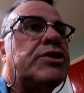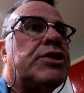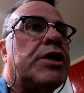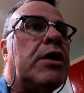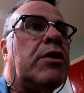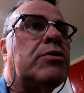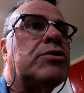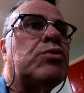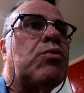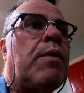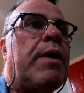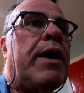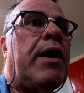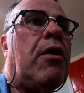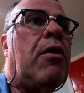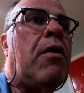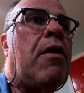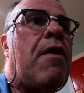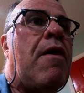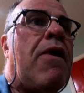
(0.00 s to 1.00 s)
sells
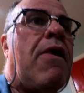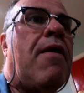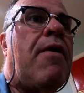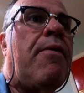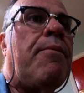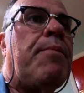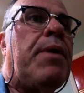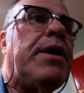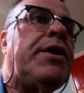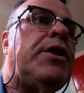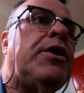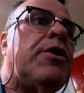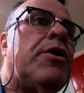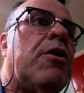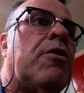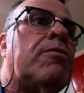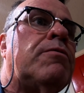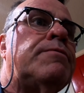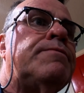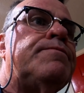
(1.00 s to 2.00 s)
well, but you
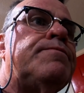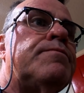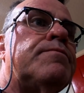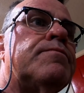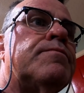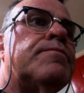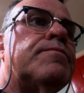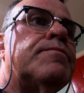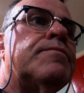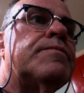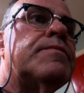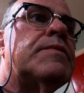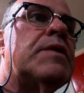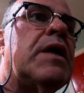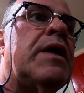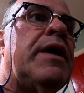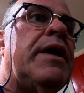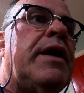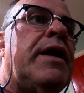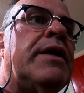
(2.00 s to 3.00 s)
know,
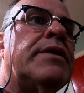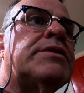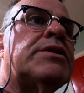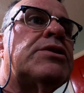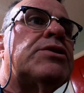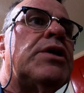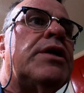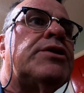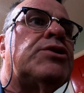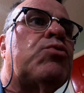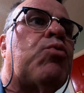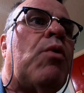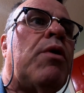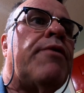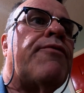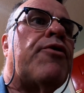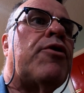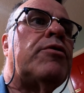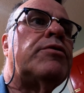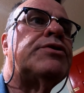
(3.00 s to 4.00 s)
it, it's it's one
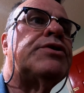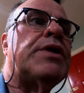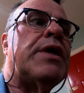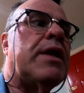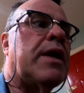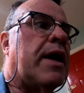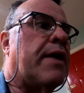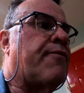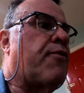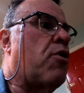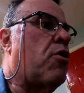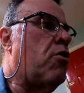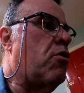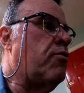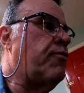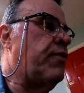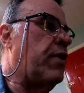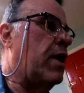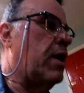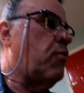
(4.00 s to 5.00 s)
of hers that I've
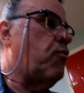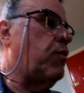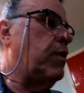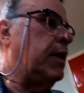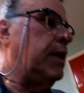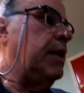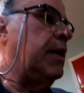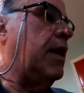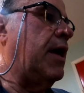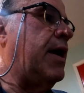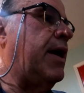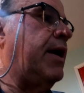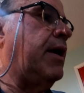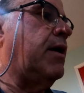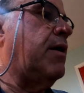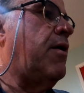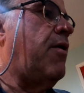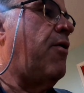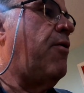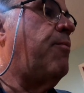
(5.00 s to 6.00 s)
heard that I really
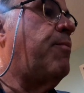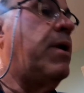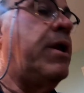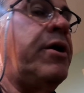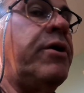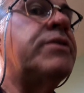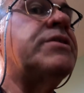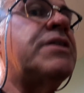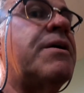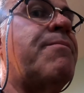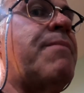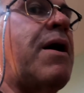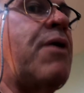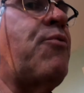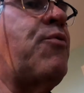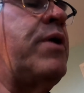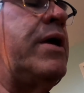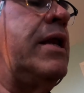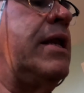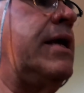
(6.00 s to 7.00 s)
like. But here's something I
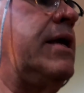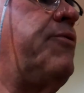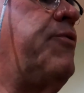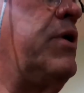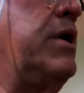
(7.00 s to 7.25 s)
really